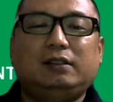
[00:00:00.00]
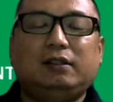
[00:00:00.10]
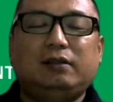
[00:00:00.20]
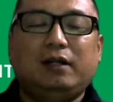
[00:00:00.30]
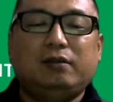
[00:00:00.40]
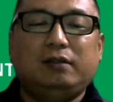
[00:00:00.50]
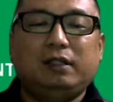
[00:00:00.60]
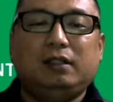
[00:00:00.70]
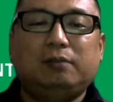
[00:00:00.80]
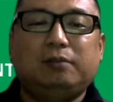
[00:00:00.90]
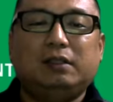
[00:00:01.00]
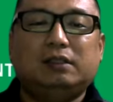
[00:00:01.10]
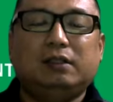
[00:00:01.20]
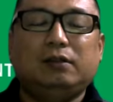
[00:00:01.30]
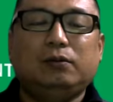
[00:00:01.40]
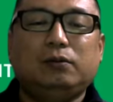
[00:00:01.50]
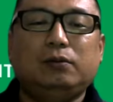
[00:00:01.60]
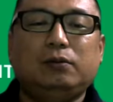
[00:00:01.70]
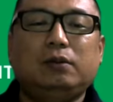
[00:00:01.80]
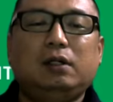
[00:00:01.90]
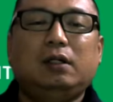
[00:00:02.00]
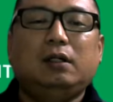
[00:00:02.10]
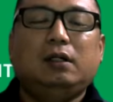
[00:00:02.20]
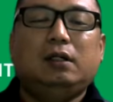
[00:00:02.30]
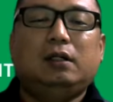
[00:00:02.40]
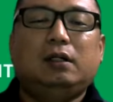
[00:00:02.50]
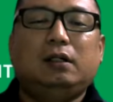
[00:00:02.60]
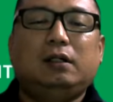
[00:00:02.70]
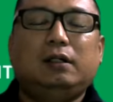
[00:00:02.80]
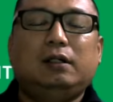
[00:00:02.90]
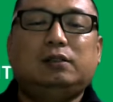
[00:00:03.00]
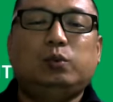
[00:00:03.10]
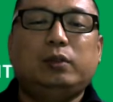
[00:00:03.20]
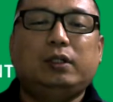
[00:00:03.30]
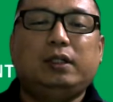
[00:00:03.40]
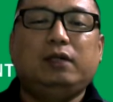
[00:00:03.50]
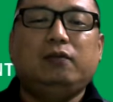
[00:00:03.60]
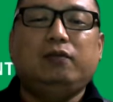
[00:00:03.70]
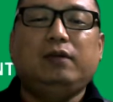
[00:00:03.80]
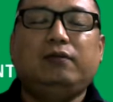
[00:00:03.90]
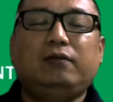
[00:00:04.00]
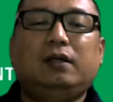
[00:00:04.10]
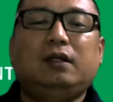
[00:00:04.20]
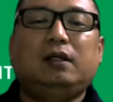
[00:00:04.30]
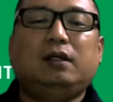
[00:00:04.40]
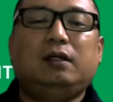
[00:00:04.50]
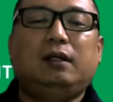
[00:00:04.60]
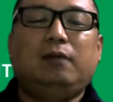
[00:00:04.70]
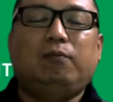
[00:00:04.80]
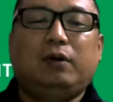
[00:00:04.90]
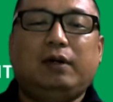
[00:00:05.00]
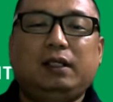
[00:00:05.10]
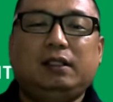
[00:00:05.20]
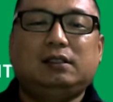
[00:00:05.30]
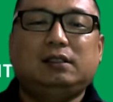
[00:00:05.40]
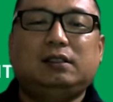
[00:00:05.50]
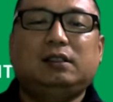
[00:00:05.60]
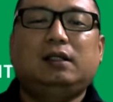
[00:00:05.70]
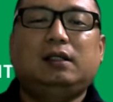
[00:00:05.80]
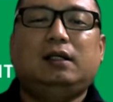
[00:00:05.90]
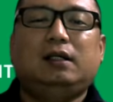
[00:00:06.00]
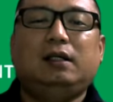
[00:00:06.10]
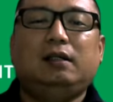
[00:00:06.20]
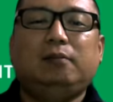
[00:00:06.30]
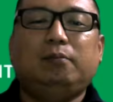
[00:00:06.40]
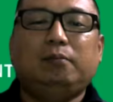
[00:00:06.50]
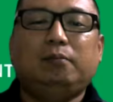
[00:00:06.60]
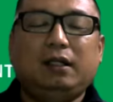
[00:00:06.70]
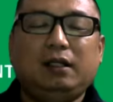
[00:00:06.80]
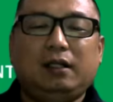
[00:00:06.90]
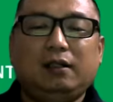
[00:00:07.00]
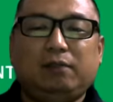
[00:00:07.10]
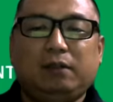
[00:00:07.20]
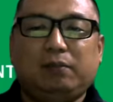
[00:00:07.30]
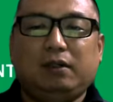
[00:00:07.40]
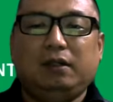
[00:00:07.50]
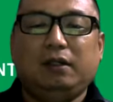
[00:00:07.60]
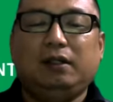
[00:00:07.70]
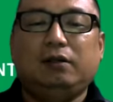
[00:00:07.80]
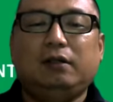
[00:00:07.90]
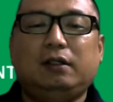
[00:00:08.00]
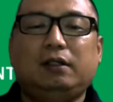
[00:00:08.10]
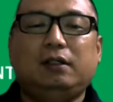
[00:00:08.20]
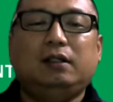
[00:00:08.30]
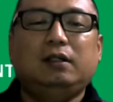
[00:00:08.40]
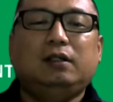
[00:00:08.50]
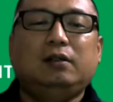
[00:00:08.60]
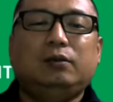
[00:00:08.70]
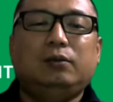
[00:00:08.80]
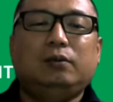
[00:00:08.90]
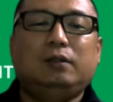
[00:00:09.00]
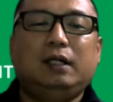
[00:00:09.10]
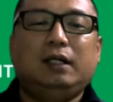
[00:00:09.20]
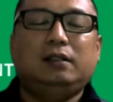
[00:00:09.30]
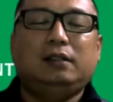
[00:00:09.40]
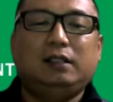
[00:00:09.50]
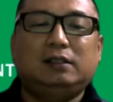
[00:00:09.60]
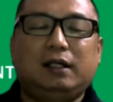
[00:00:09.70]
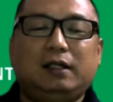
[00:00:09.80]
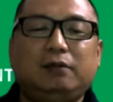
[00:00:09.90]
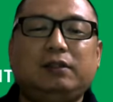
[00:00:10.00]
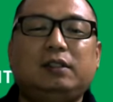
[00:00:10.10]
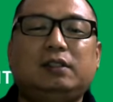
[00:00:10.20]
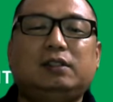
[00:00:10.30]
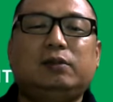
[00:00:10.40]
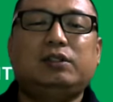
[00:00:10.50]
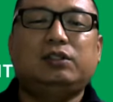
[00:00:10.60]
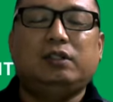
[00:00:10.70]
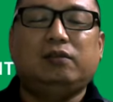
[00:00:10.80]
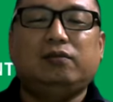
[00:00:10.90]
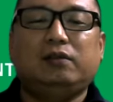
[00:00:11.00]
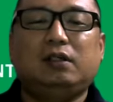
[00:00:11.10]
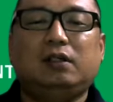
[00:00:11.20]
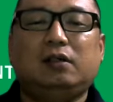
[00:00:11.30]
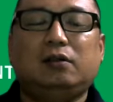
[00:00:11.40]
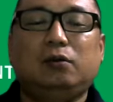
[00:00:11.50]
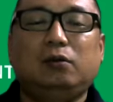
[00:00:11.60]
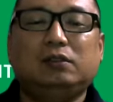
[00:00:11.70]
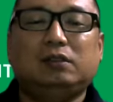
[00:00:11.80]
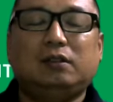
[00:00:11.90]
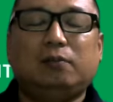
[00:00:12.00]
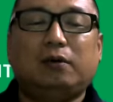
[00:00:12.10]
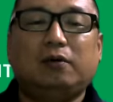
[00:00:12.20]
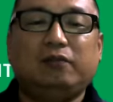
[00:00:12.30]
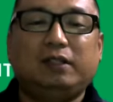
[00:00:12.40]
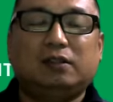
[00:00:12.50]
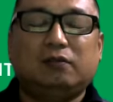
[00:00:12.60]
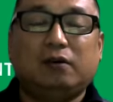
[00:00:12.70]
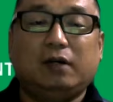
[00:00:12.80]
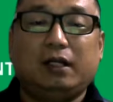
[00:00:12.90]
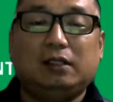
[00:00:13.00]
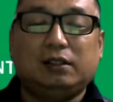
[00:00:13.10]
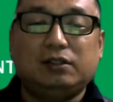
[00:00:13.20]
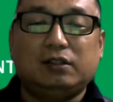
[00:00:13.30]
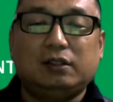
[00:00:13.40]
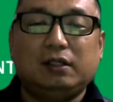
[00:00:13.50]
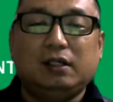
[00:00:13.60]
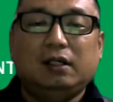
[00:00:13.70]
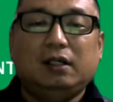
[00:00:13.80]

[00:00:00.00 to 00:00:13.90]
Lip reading: actually the person who is working with the employees and many other people in order to get things done, which is to achieve the goals, the profits of the organization,